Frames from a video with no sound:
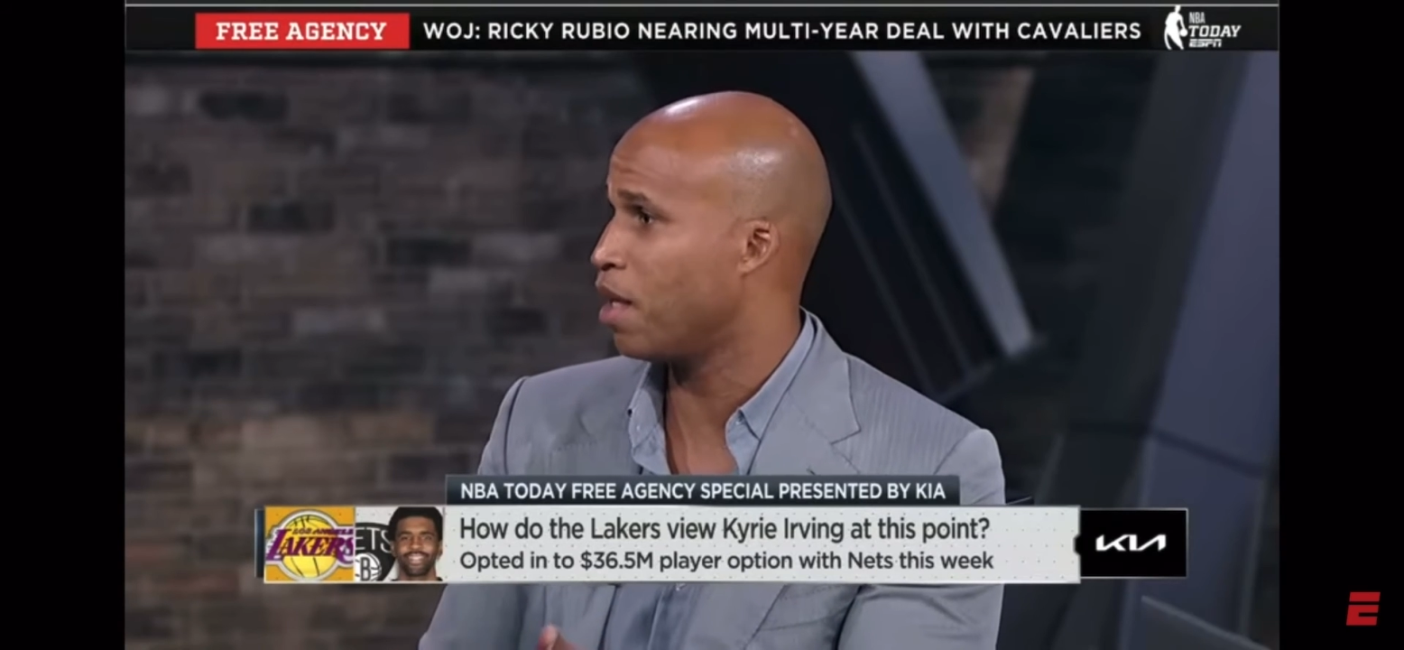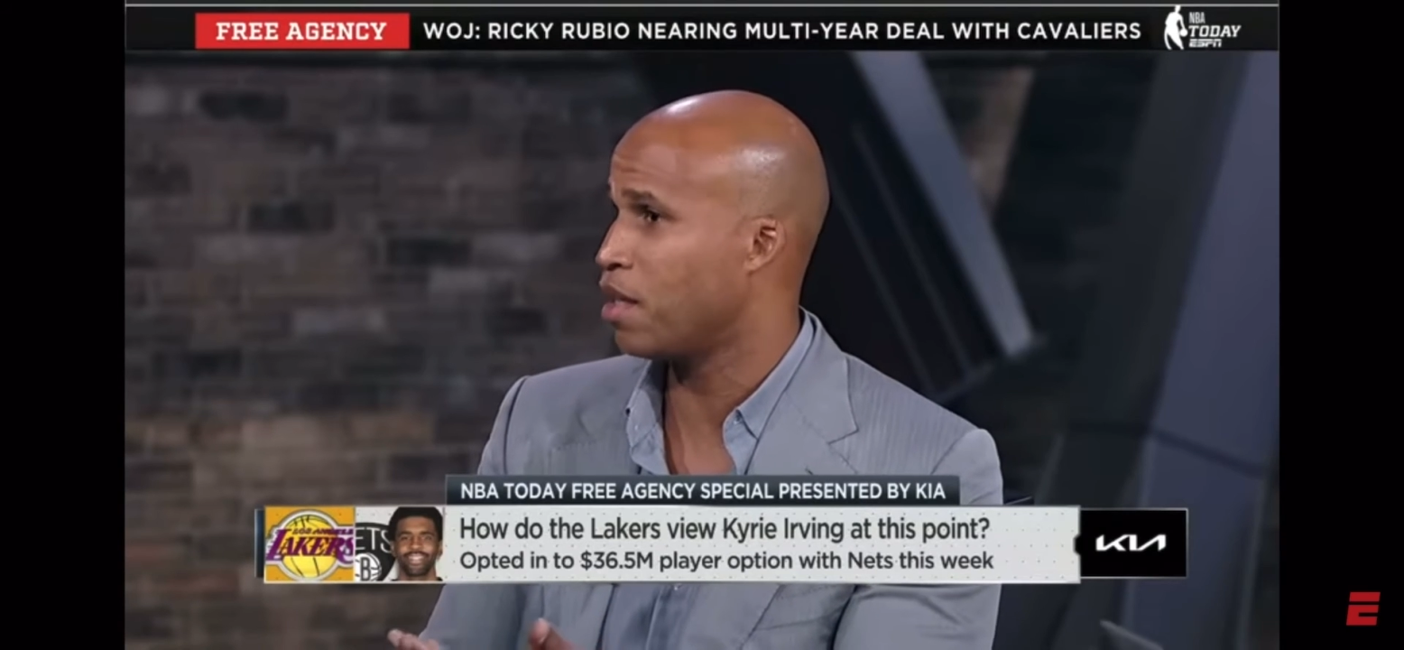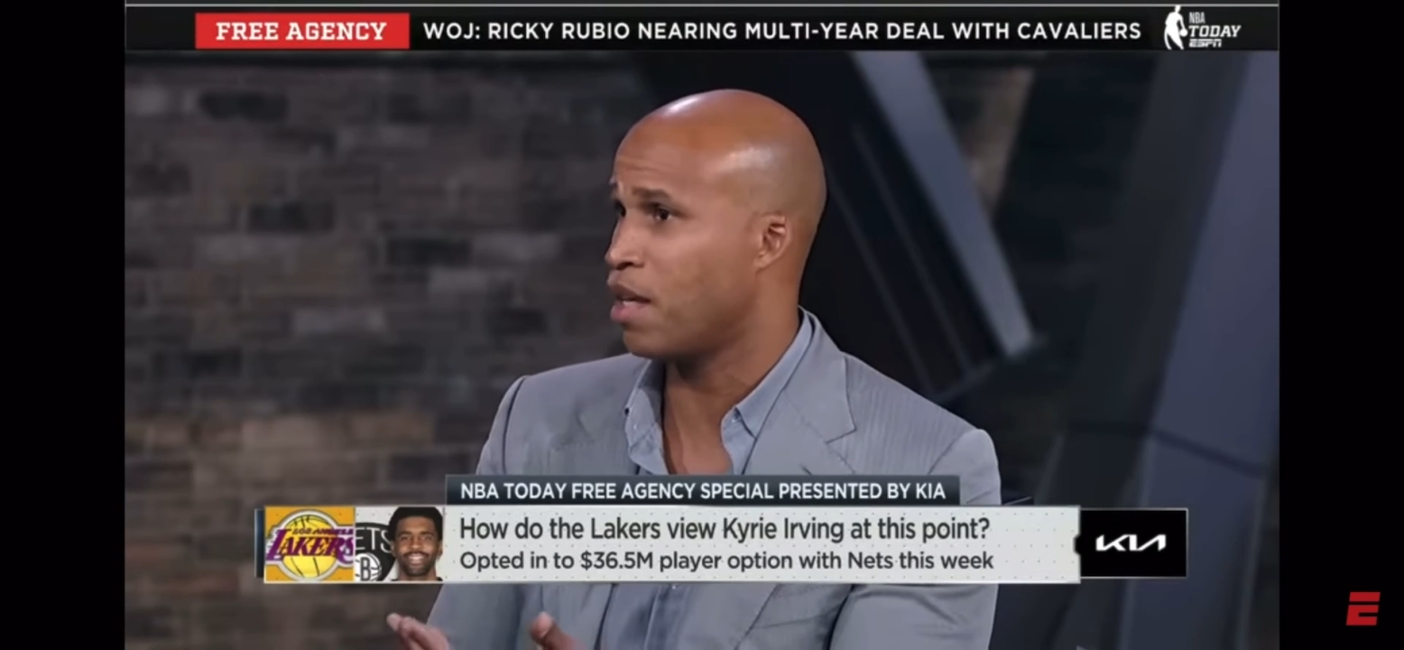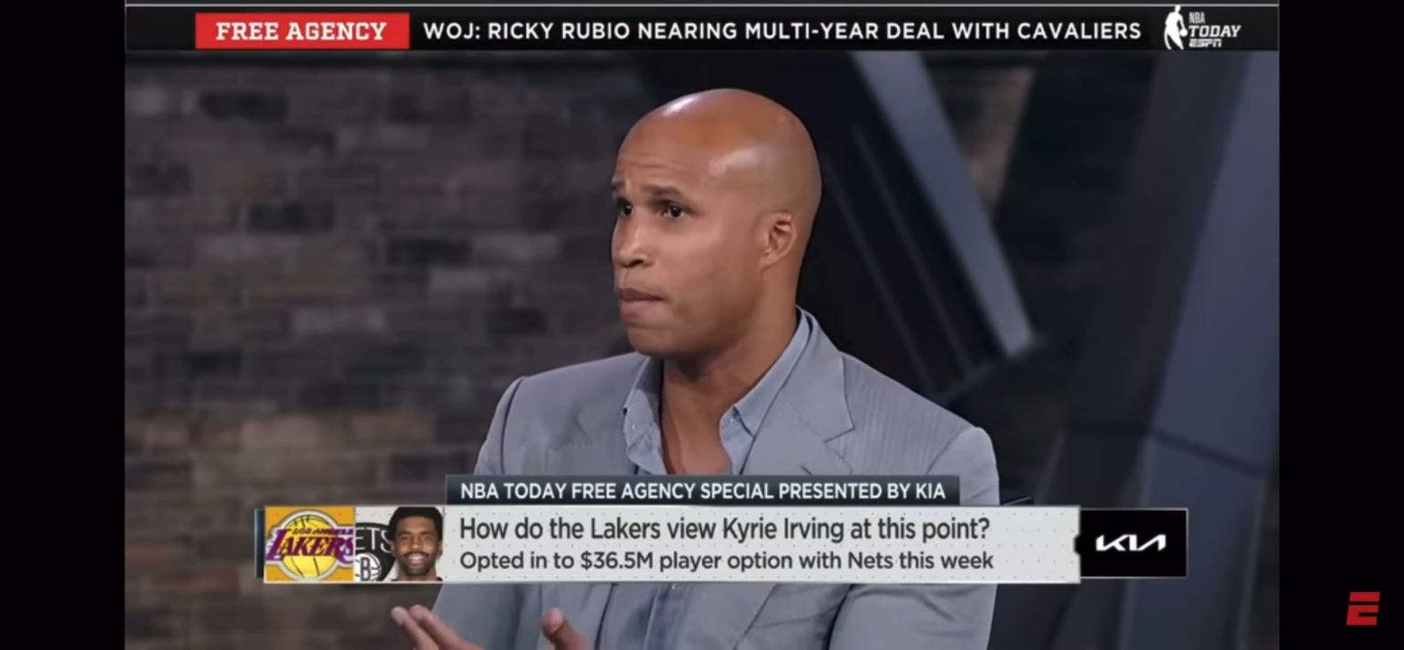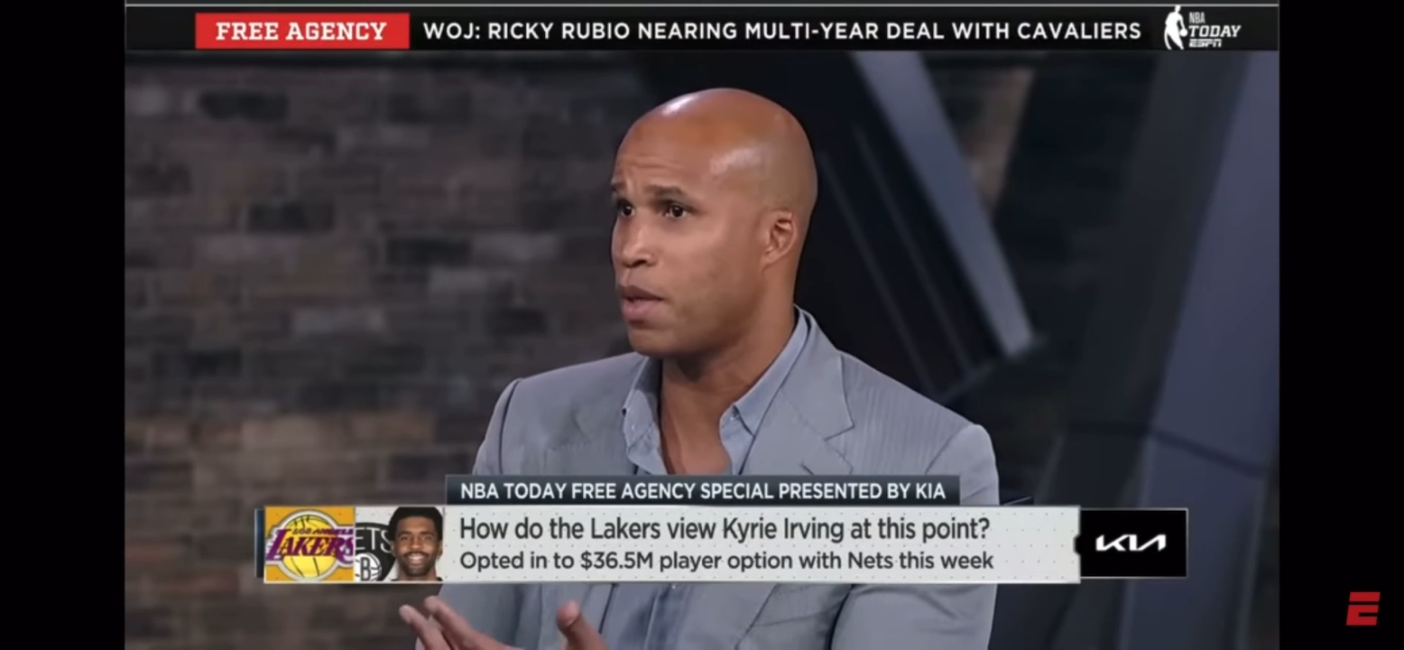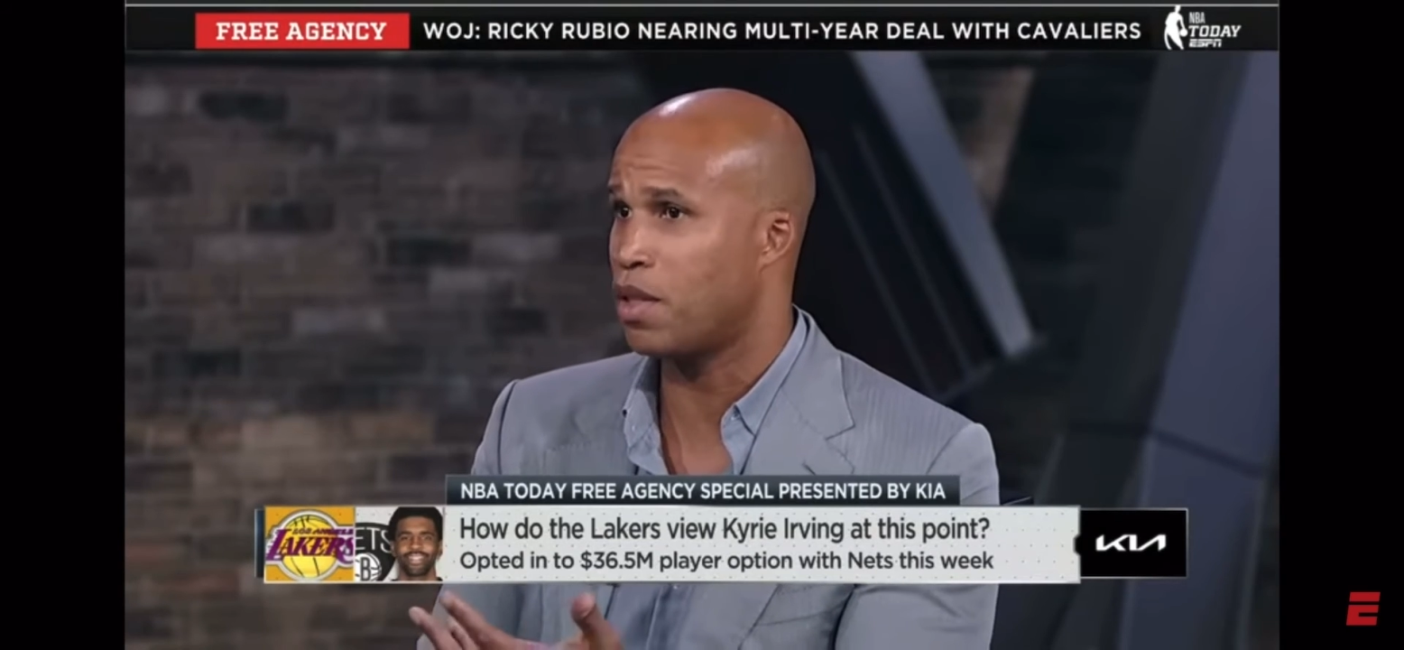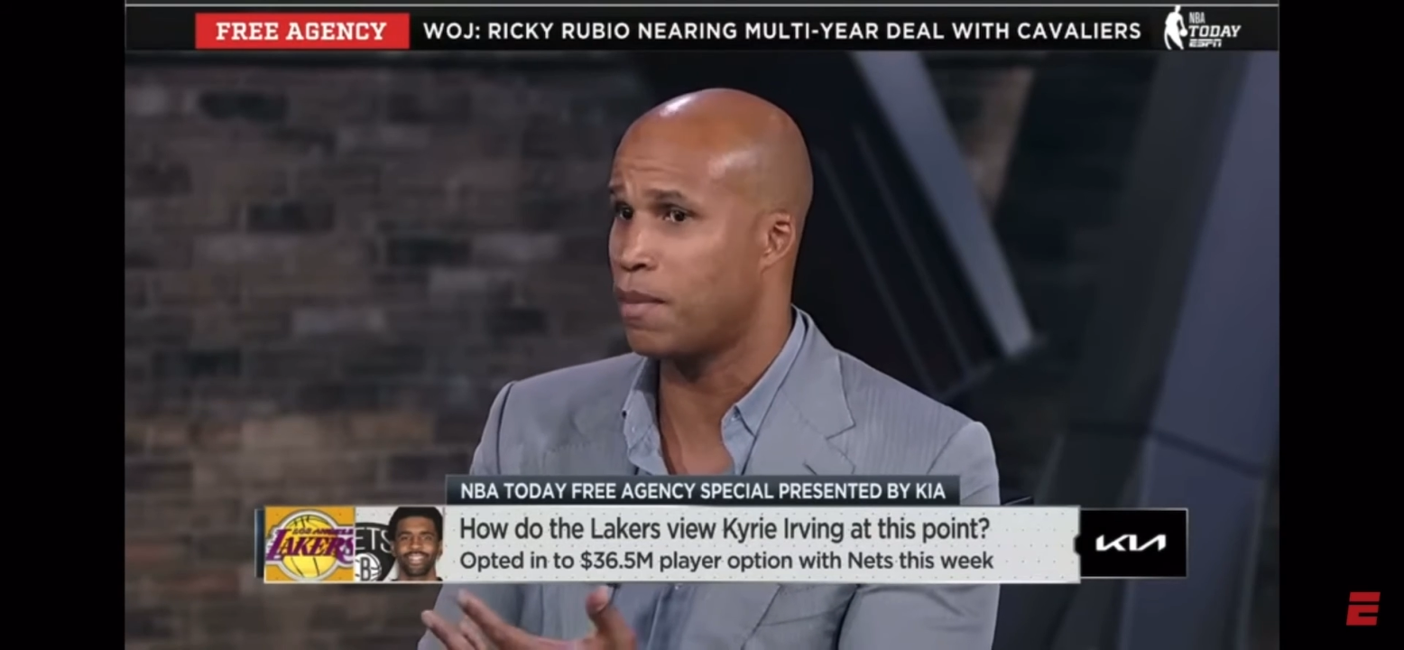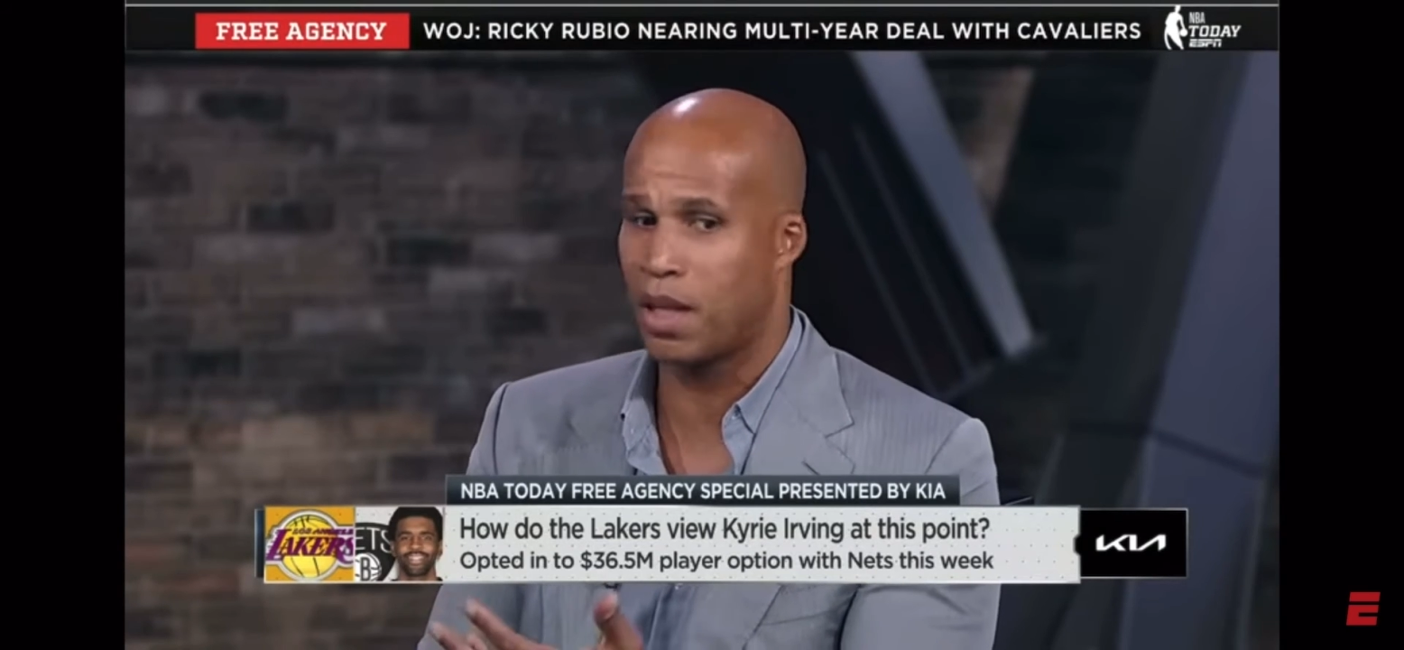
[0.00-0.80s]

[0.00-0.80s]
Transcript: winning the championship,